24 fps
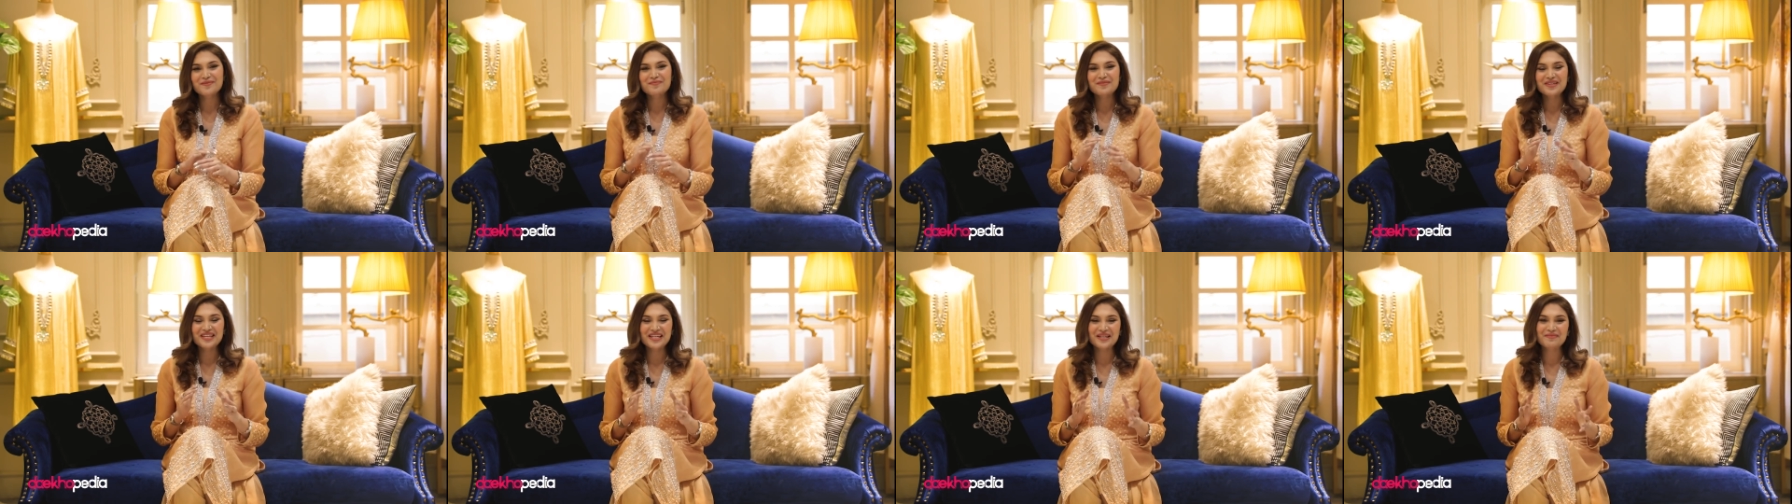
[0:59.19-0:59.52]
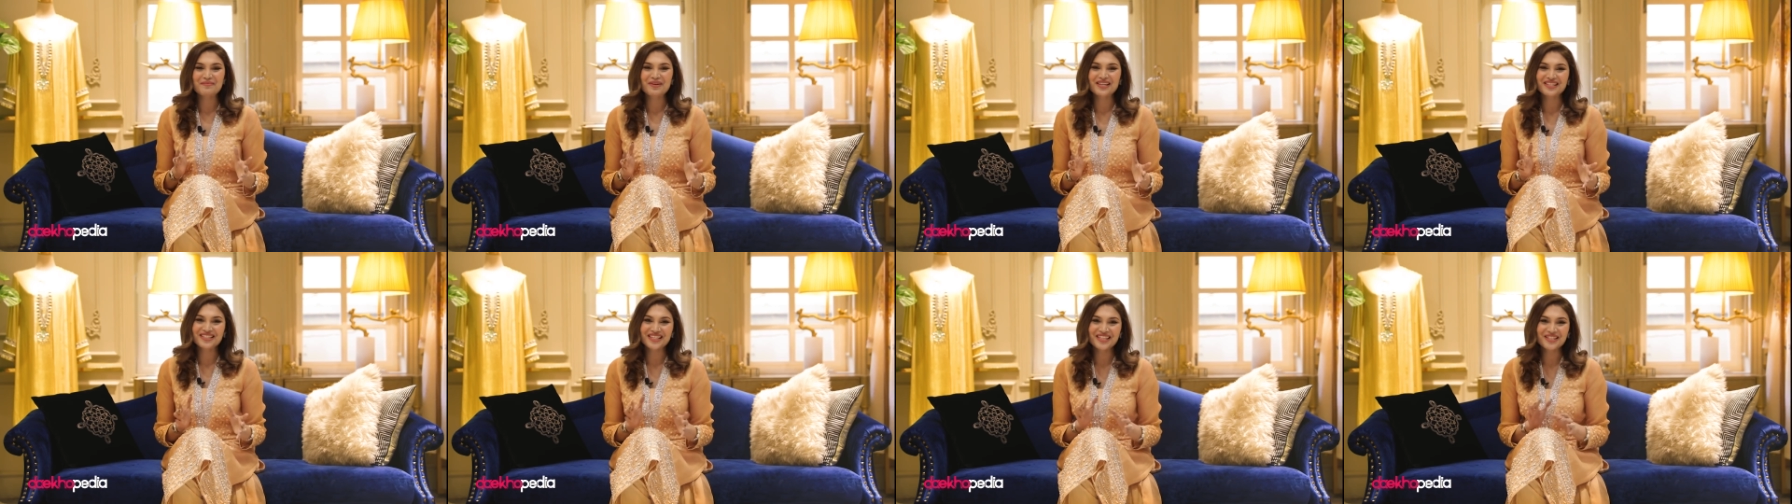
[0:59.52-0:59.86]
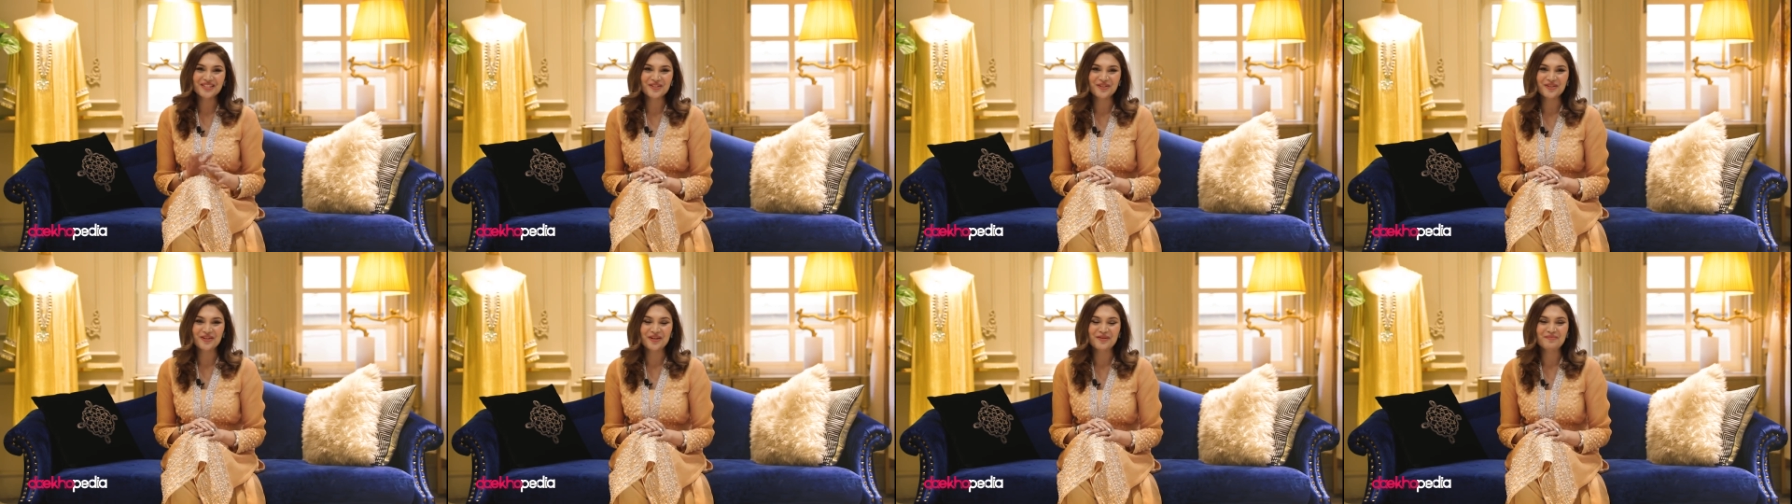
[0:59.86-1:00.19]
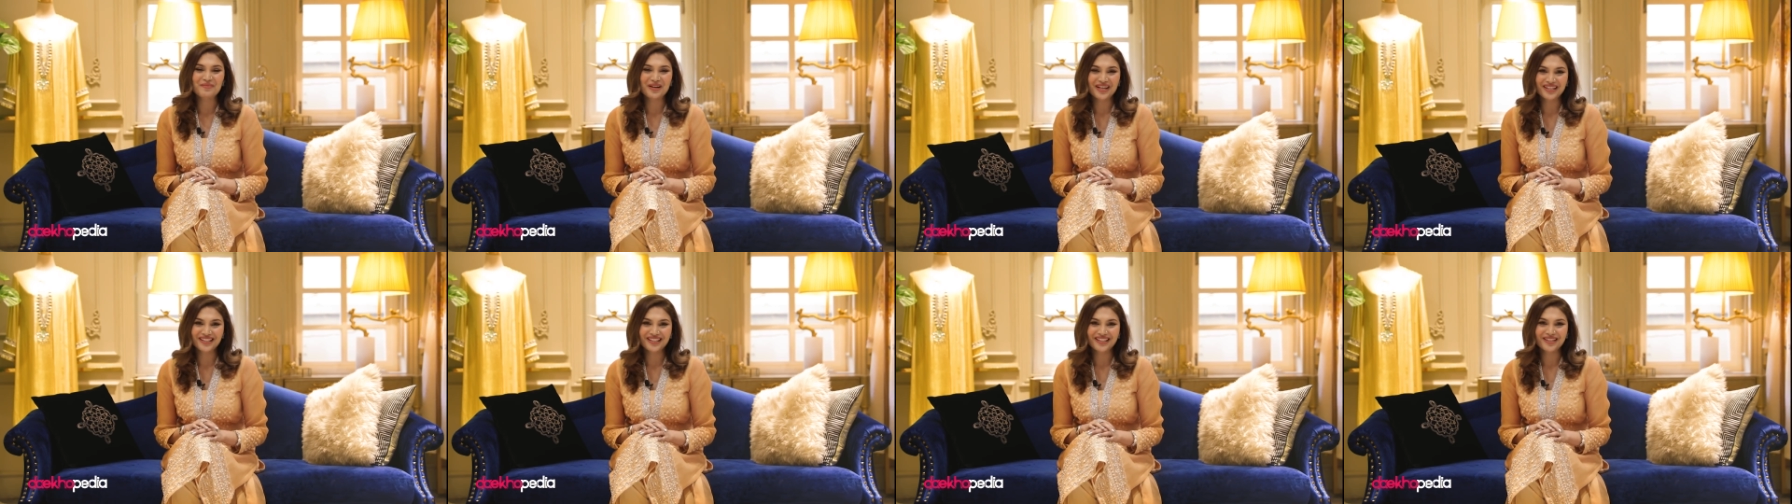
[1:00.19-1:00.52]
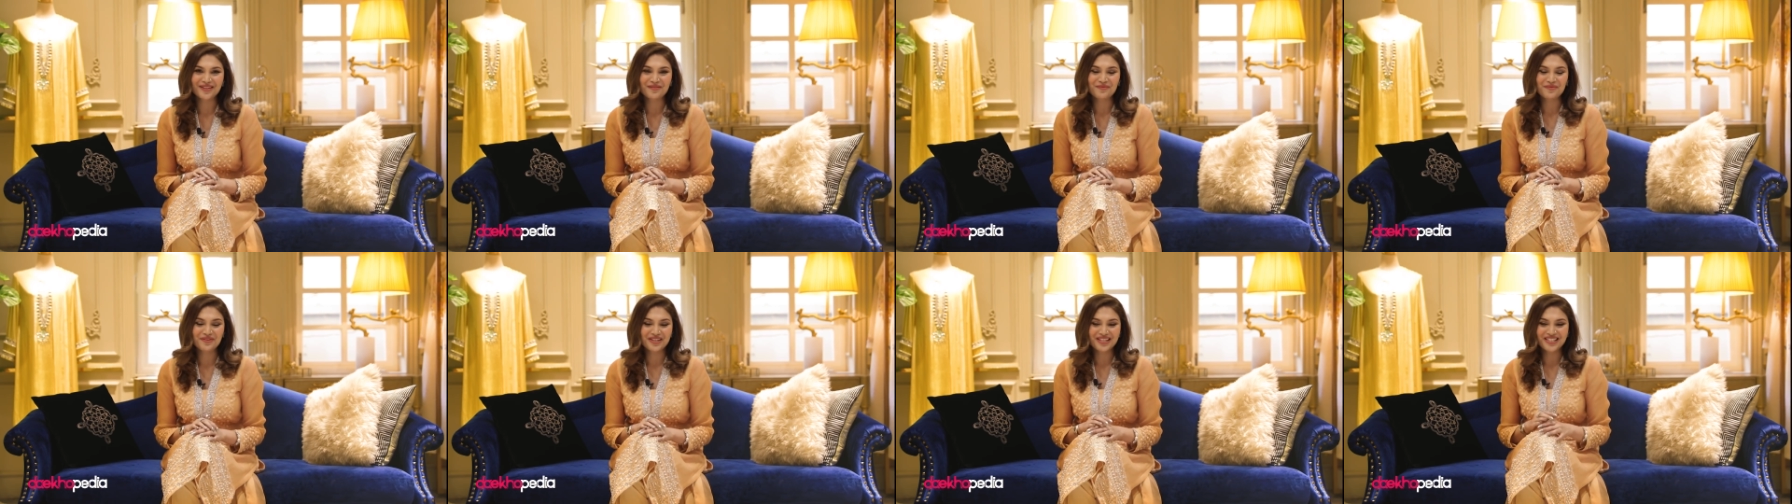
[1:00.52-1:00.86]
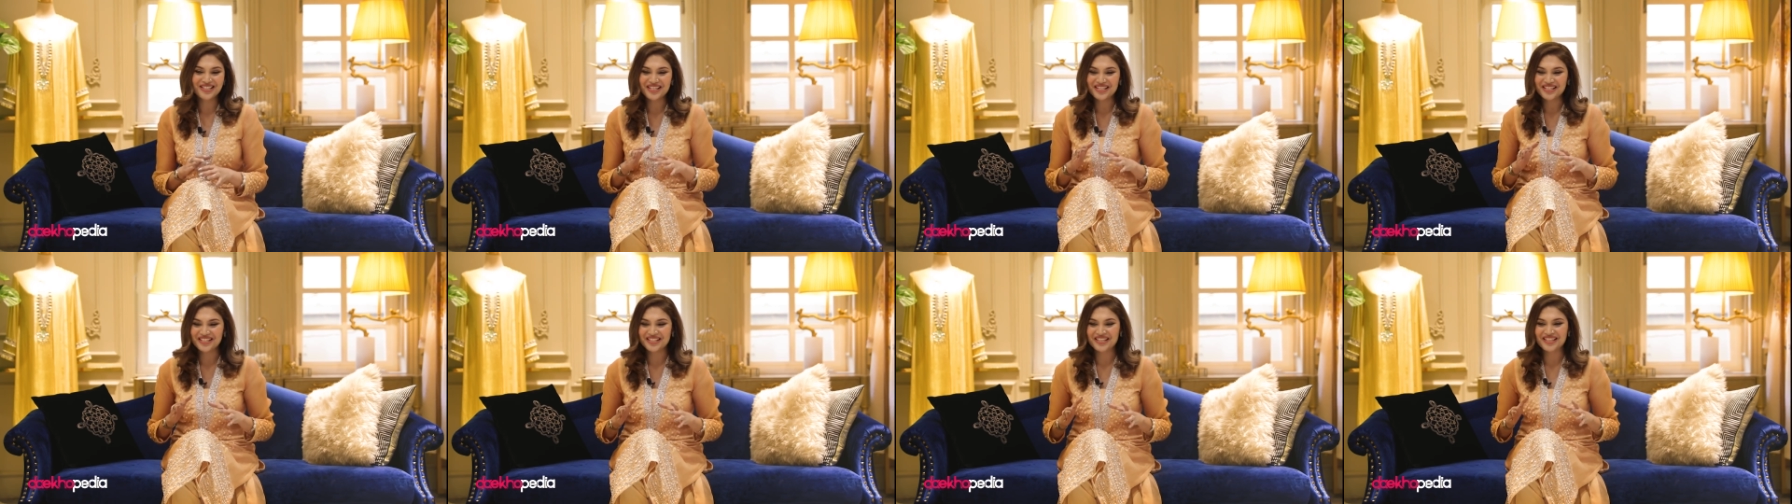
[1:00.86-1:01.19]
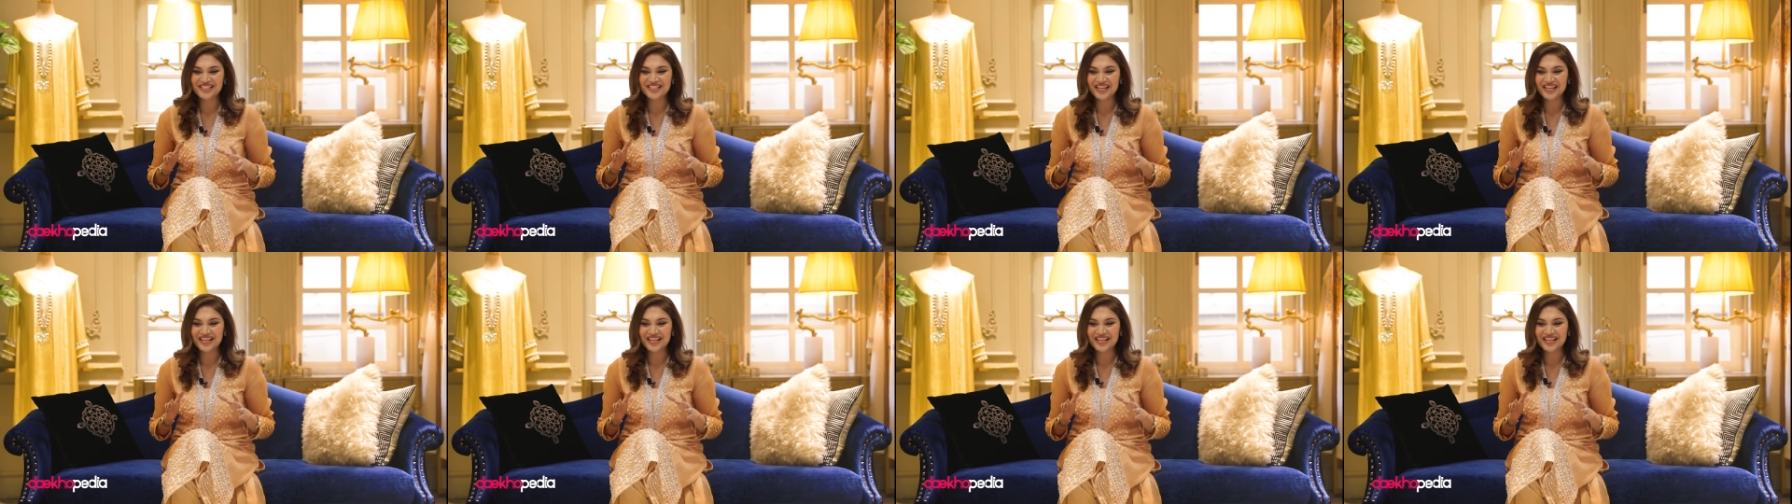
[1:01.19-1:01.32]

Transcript: me and my sister Amana, we just